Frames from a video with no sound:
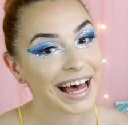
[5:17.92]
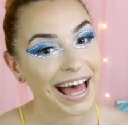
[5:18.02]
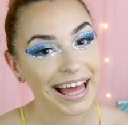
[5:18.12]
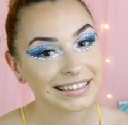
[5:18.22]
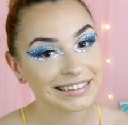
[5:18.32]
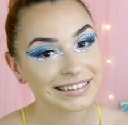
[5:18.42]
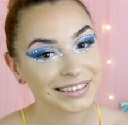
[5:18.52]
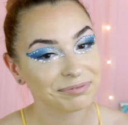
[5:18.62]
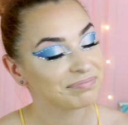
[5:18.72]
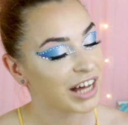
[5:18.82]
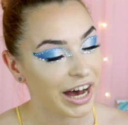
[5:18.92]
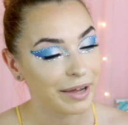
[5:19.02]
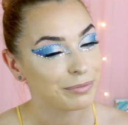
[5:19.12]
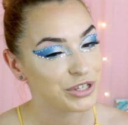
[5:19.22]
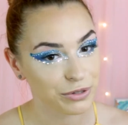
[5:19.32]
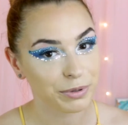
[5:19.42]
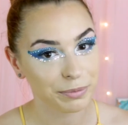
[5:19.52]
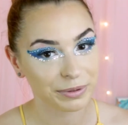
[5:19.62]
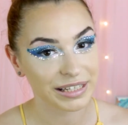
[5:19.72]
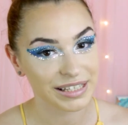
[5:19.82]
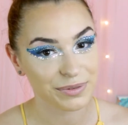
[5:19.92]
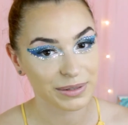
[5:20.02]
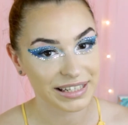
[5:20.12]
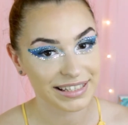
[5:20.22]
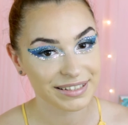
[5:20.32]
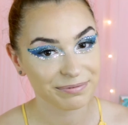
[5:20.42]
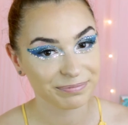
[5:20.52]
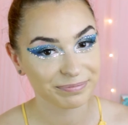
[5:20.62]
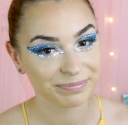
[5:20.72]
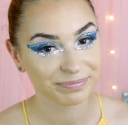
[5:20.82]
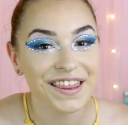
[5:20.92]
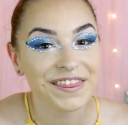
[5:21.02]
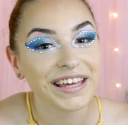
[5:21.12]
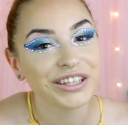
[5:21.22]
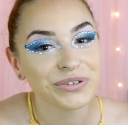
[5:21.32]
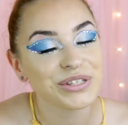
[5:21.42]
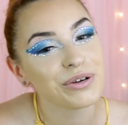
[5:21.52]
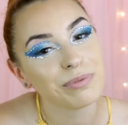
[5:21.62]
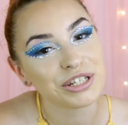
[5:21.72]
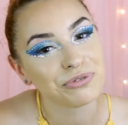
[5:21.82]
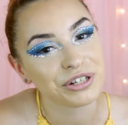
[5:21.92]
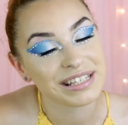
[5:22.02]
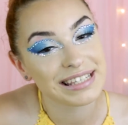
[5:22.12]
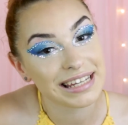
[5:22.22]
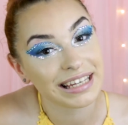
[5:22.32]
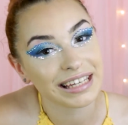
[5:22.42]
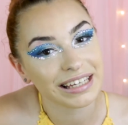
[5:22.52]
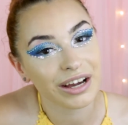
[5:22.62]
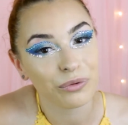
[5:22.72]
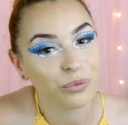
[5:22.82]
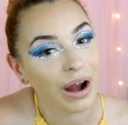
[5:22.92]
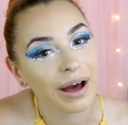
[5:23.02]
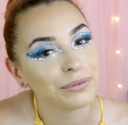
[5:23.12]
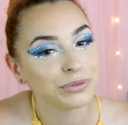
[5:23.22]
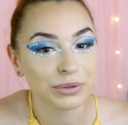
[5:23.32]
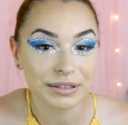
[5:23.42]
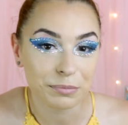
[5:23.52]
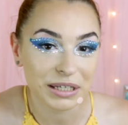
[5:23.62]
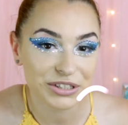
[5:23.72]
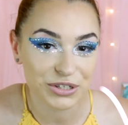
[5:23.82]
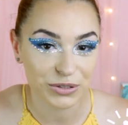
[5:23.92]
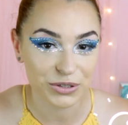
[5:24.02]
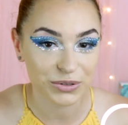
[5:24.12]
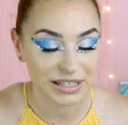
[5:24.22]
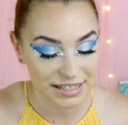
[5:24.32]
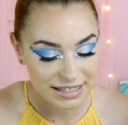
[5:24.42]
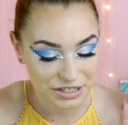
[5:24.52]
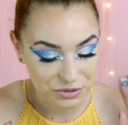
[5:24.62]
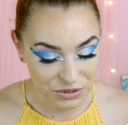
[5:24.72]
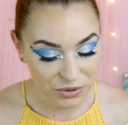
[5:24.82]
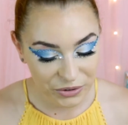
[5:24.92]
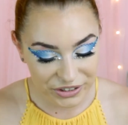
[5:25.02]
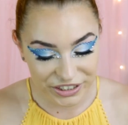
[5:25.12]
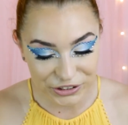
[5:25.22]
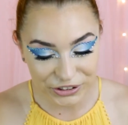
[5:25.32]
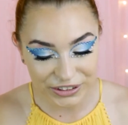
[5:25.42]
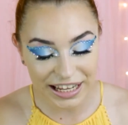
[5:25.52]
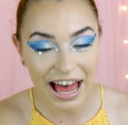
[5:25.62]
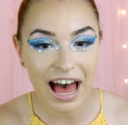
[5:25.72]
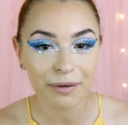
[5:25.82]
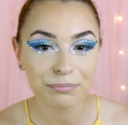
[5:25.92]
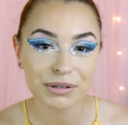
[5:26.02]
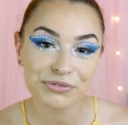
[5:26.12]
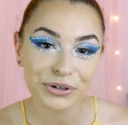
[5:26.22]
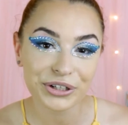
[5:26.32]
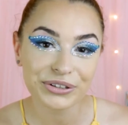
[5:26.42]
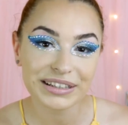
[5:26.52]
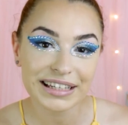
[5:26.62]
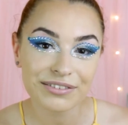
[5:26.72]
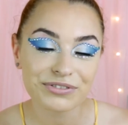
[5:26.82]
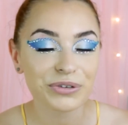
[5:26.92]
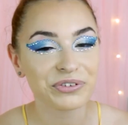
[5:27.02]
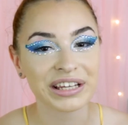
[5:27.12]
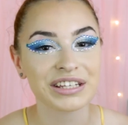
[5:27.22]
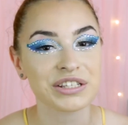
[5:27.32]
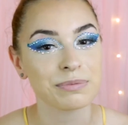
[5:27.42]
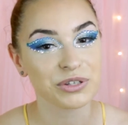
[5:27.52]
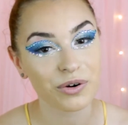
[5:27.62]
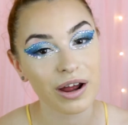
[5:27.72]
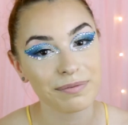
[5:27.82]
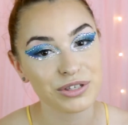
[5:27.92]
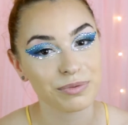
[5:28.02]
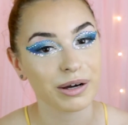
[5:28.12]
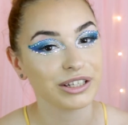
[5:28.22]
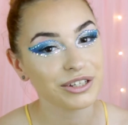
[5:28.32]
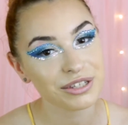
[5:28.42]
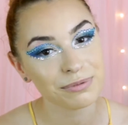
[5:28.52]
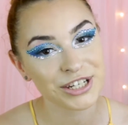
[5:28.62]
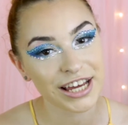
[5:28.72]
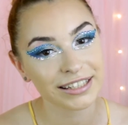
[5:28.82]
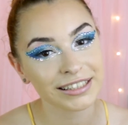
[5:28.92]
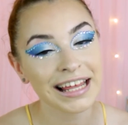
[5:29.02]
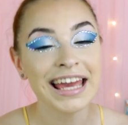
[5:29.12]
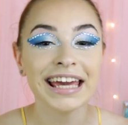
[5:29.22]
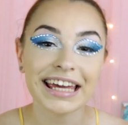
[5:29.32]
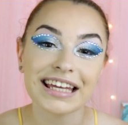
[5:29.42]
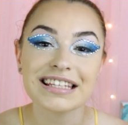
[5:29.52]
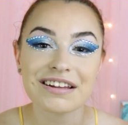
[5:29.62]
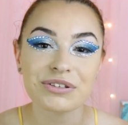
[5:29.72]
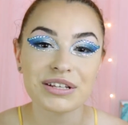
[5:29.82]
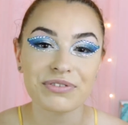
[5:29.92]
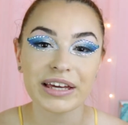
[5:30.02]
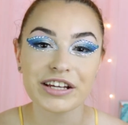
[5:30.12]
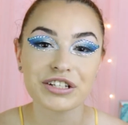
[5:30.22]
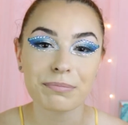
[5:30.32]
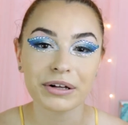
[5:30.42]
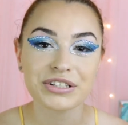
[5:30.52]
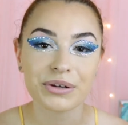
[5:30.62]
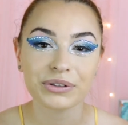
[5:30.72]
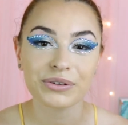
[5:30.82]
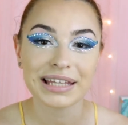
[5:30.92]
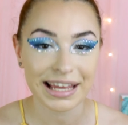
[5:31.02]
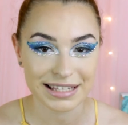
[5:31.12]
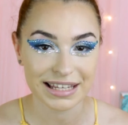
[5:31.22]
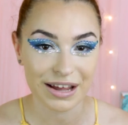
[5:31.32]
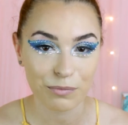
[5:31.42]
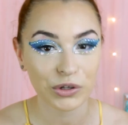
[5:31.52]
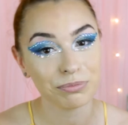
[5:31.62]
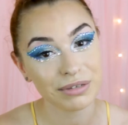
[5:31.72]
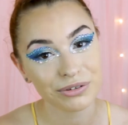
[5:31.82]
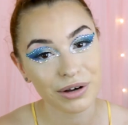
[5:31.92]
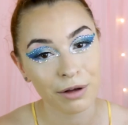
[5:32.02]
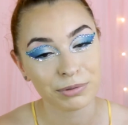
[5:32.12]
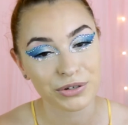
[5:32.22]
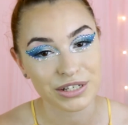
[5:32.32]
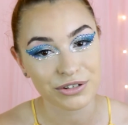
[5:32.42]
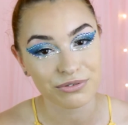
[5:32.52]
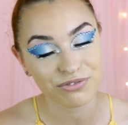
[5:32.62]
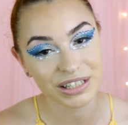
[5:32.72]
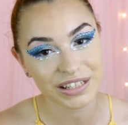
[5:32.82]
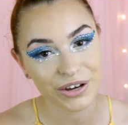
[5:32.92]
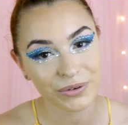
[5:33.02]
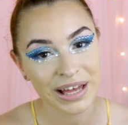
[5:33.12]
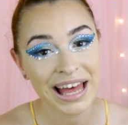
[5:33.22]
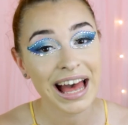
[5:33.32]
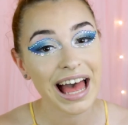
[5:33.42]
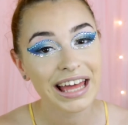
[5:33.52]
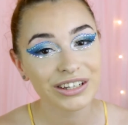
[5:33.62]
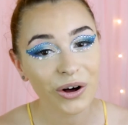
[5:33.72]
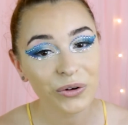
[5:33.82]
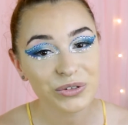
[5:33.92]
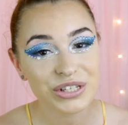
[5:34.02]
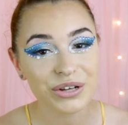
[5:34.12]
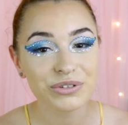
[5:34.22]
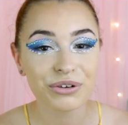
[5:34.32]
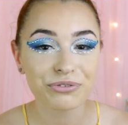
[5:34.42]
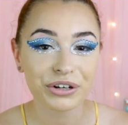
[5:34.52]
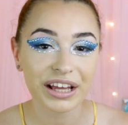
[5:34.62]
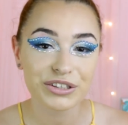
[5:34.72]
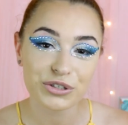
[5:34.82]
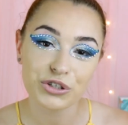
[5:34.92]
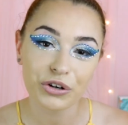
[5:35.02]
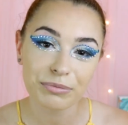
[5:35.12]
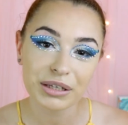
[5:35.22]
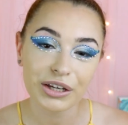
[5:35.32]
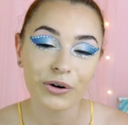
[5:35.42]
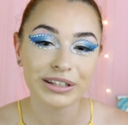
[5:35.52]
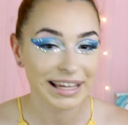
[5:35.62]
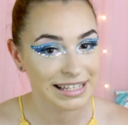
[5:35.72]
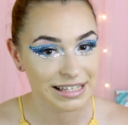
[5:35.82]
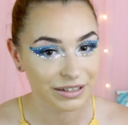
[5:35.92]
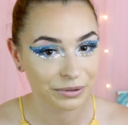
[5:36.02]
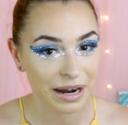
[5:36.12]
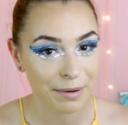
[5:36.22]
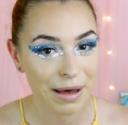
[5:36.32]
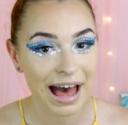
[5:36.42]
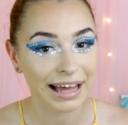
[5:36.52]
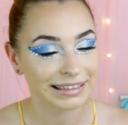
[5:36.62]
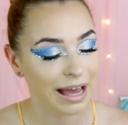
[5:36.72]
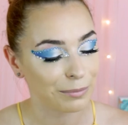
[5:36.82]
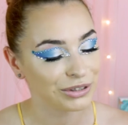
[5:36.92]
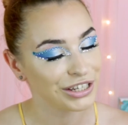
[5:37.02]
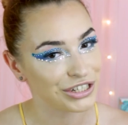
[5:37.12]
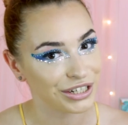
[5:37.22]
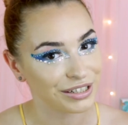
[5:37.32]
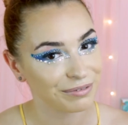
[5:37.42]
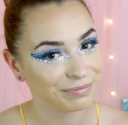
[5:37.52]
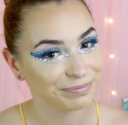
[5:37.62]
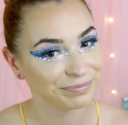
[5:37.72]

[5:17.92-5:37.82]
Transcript: and I'm super pleased with it. Thank you so much for sticking around with me to do this tutorial. Before you leave, don't forget to subscribe to my YouTube channel, hit that notification bell so you know next time when Mew uploads a new video, and also don't forget to join me on Instagram at amewnition.